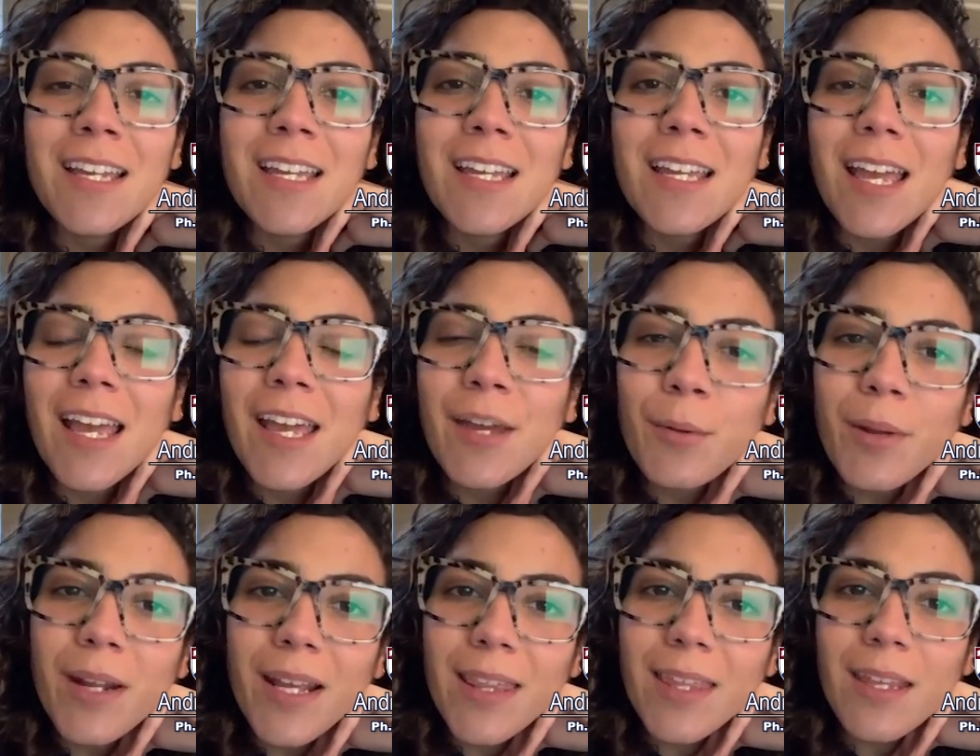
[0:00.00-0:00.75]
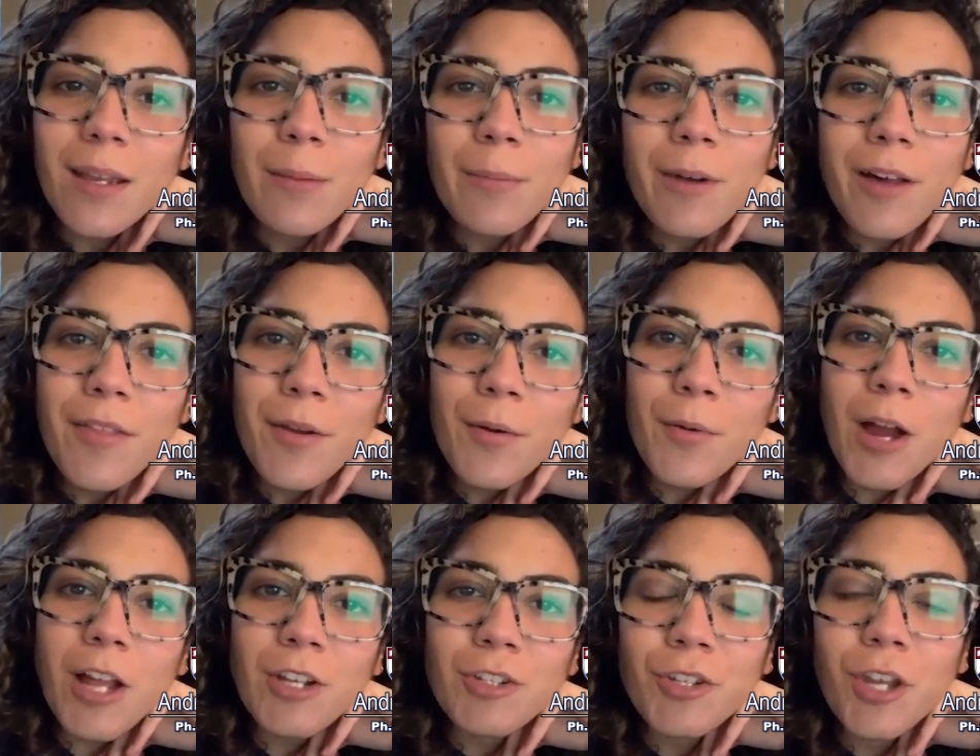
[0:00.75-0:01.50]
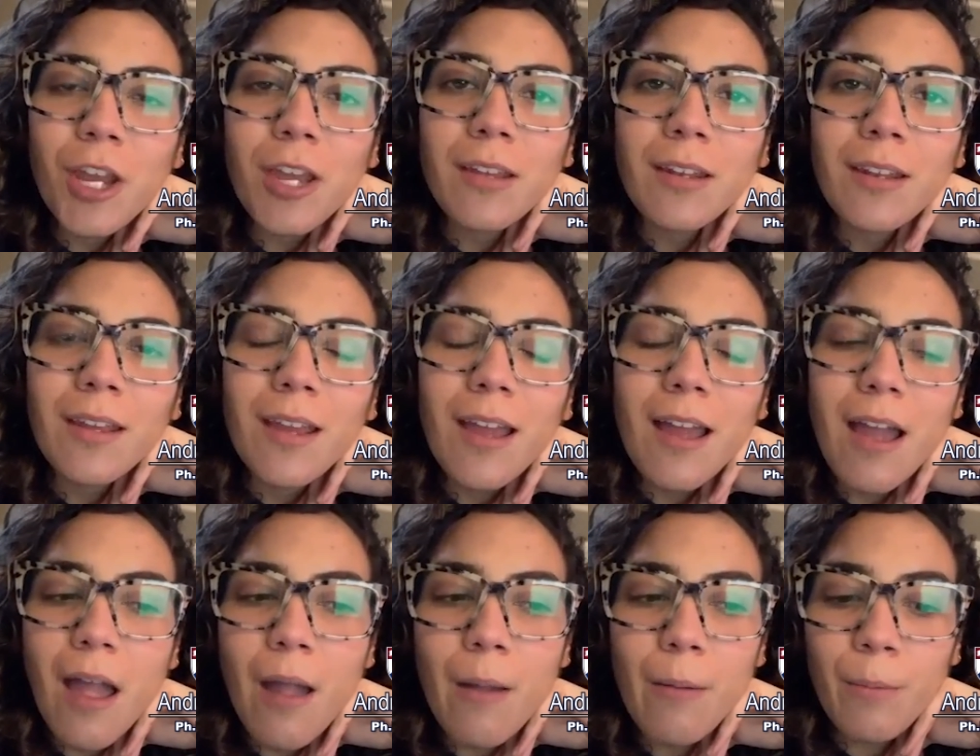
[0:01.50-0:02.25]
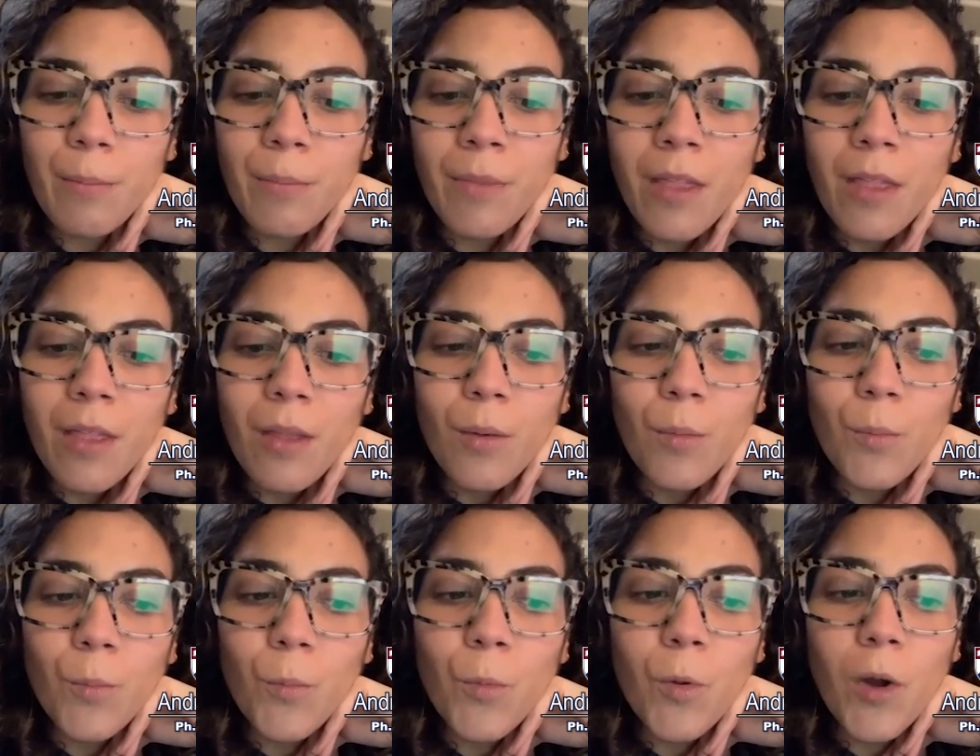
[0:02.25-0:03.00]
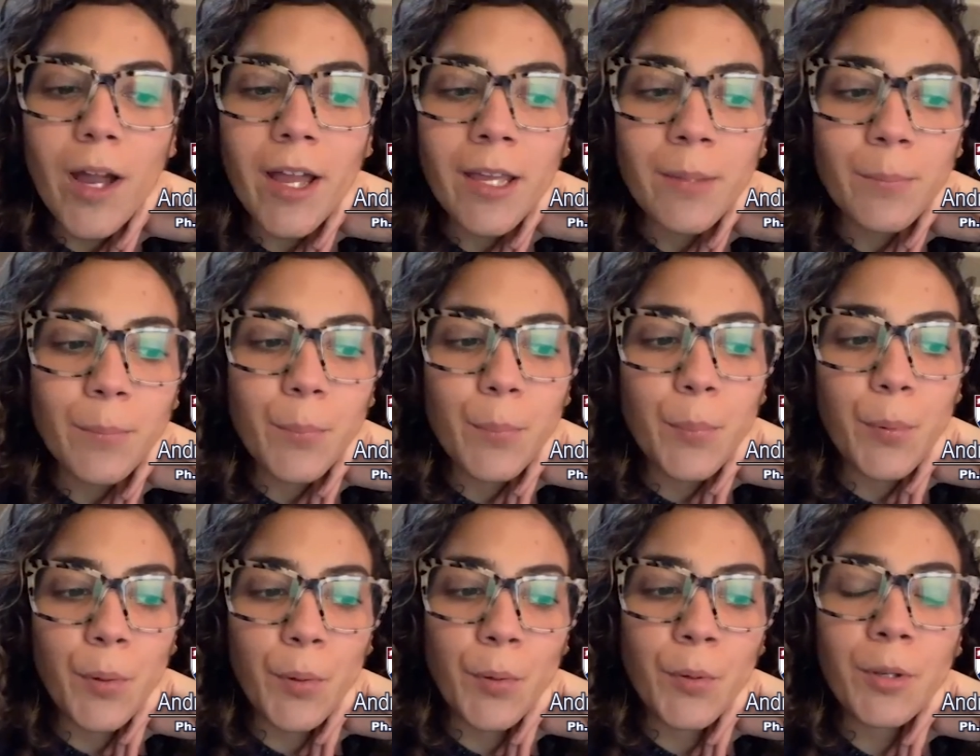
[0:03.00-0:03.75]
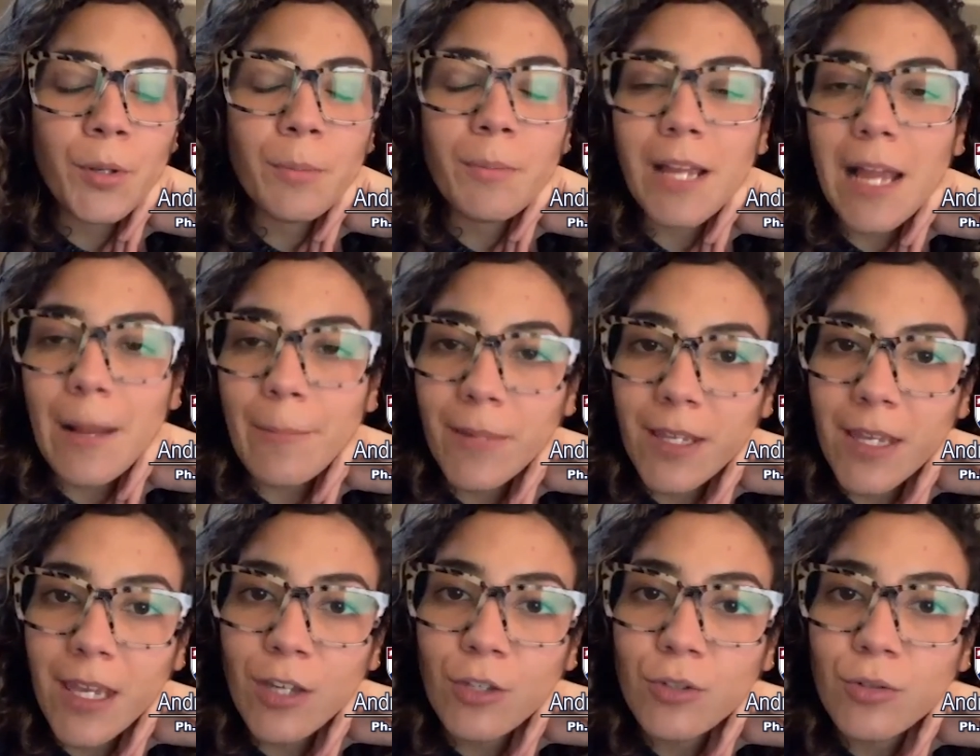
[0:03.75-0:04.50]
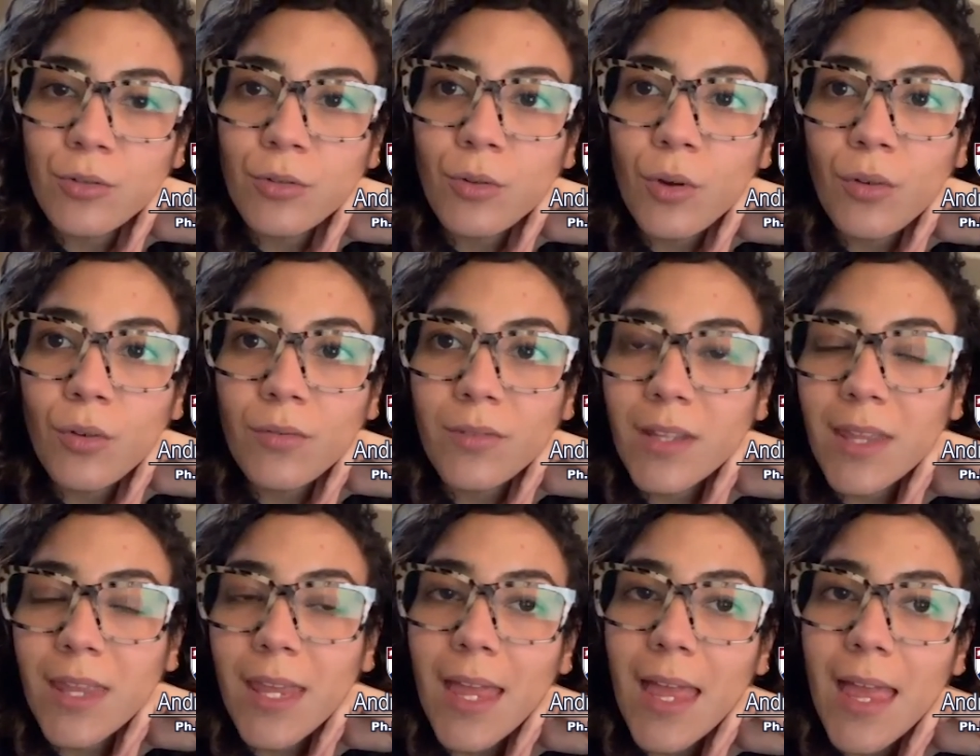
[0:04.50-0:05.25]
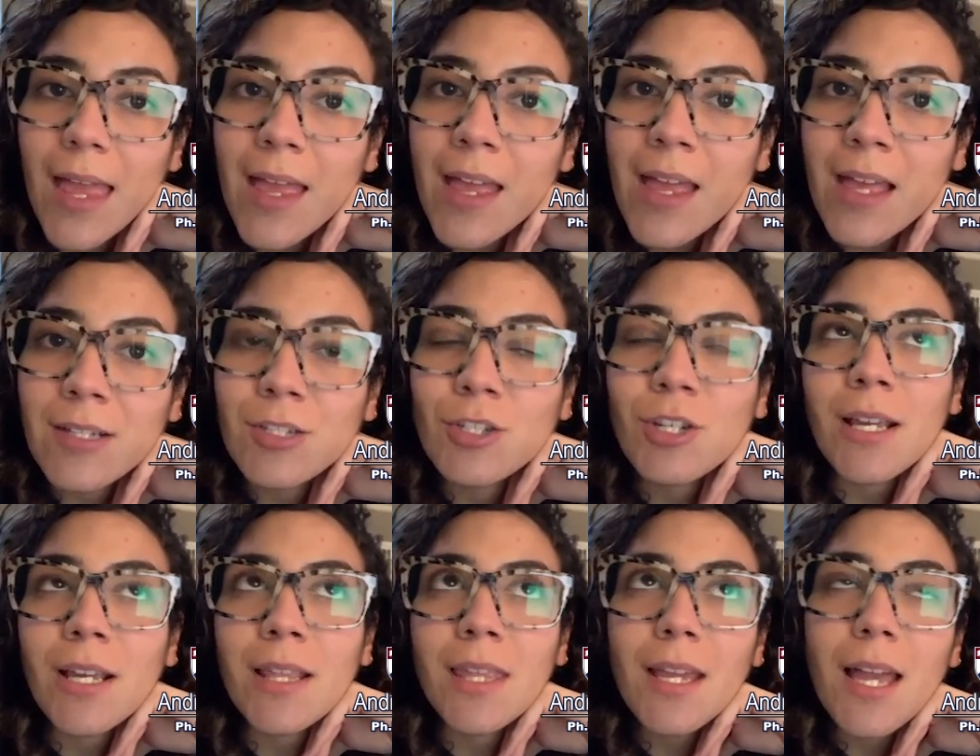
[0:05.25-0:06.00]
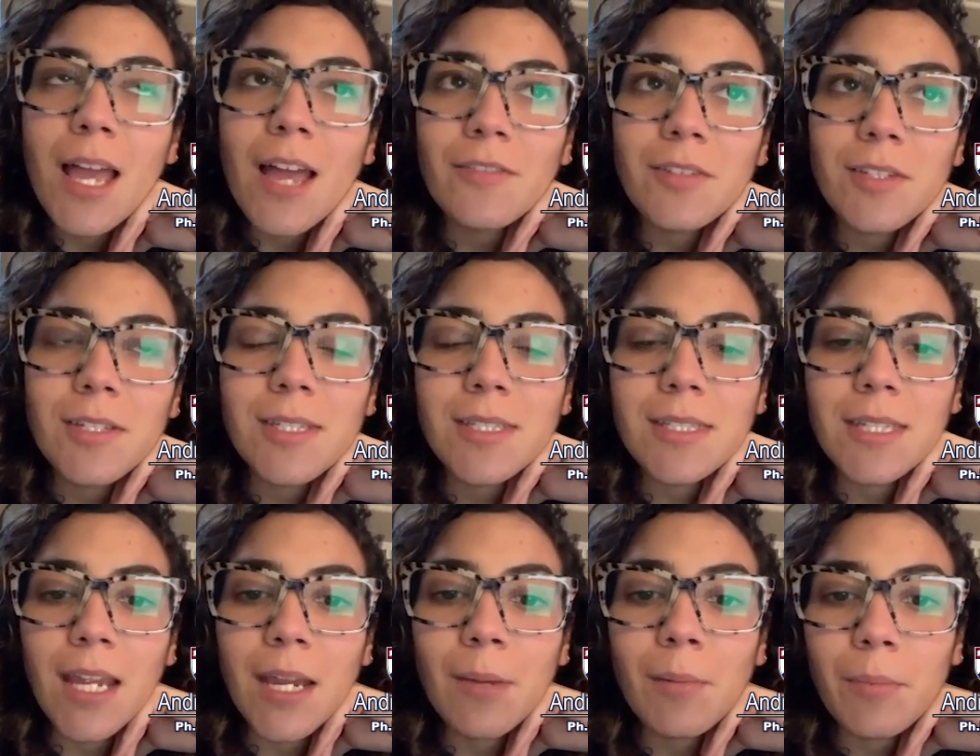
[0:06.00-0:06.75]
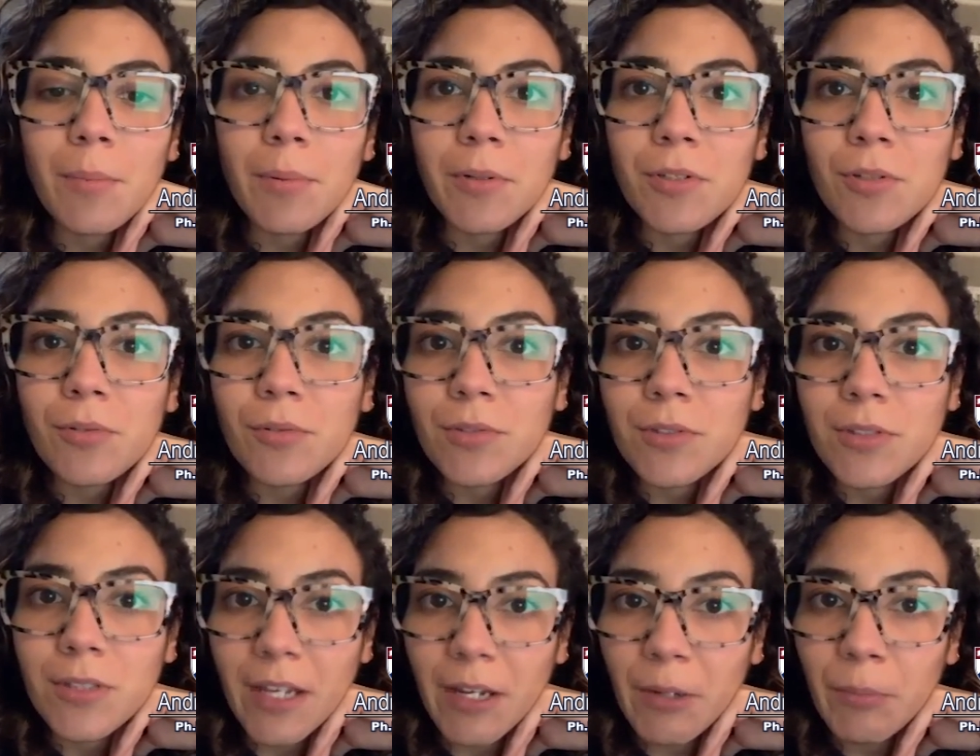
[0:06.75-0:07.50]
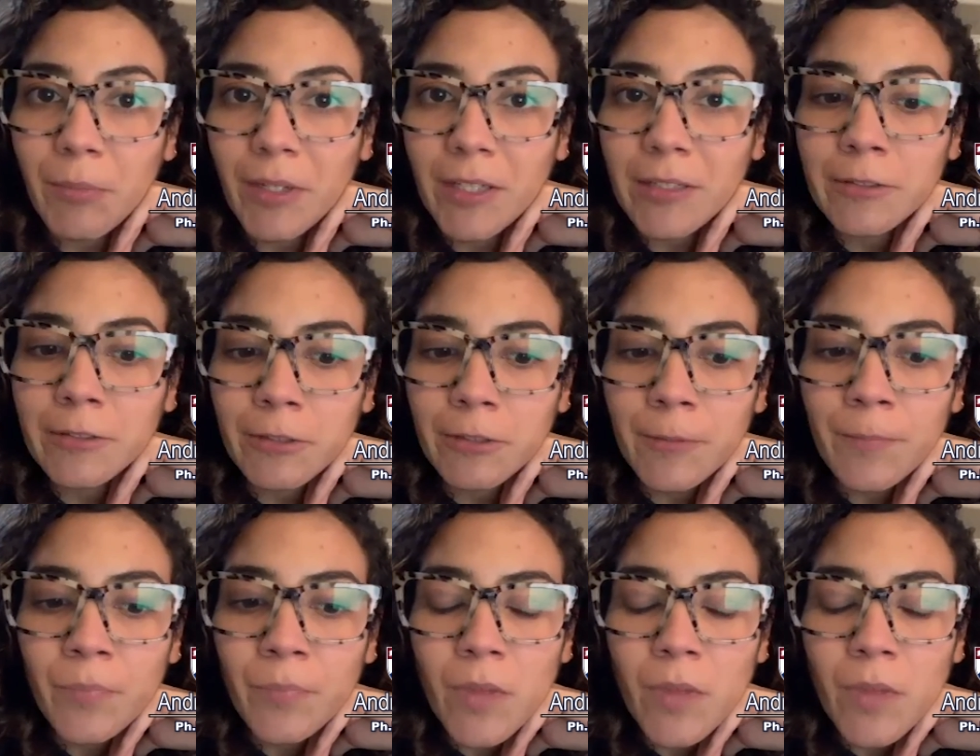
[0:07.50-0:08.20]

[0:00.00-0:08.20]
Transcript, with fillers: And when I think about the question, um, what put my application over the edge, I think I have to say my personal statement.